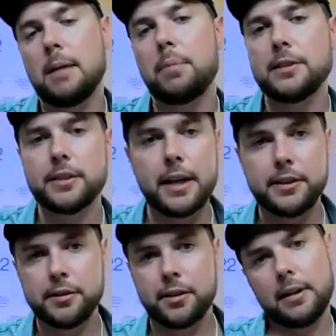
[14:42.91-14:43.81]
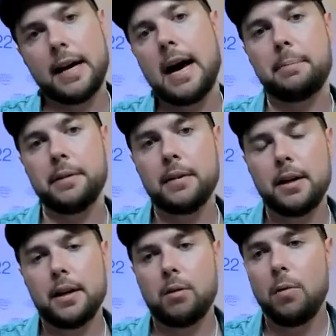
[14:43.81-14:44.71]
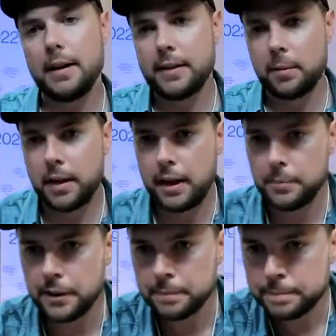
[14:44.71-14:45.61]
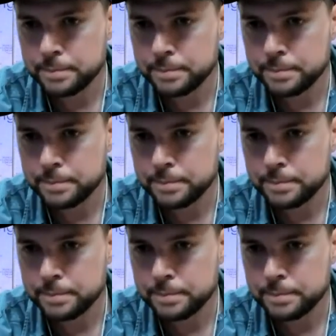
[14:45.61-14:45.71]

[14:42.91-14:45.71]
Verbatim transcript: presentations are going to happen right there behind me.